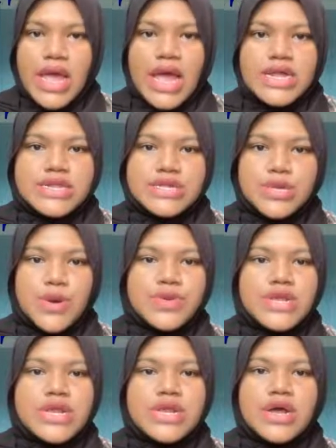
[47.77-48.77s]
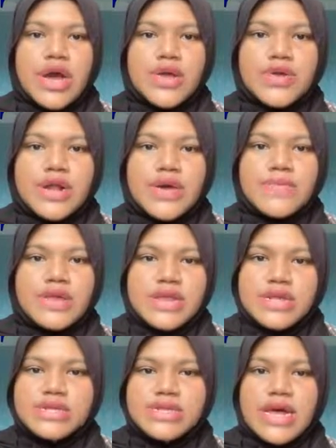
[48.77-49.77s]
As shown in the diagram
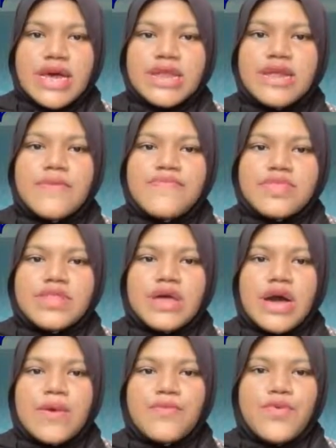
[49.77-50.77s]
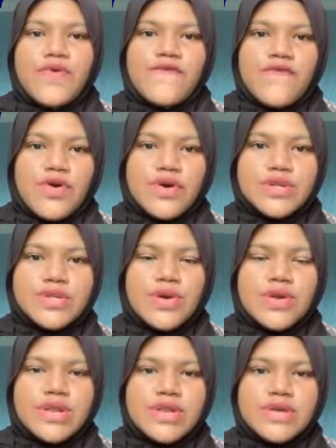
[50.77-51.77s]
in the slide, the upward force
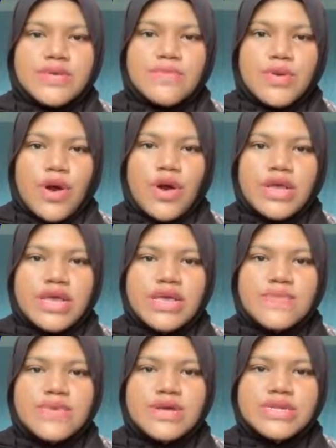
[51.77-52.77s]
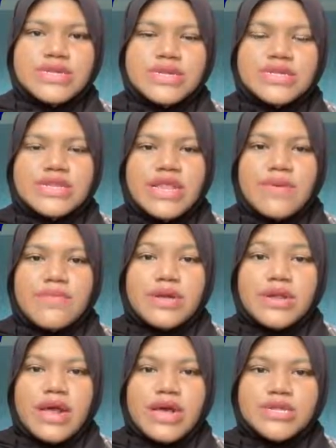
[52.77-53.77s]
on the block immersed is
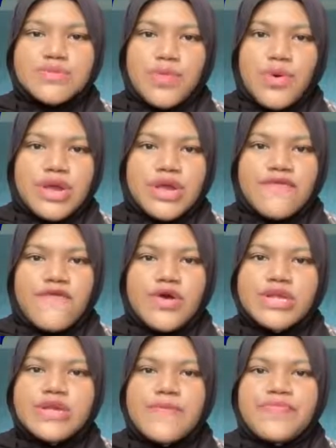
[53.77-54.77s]
labeled as buoyant force,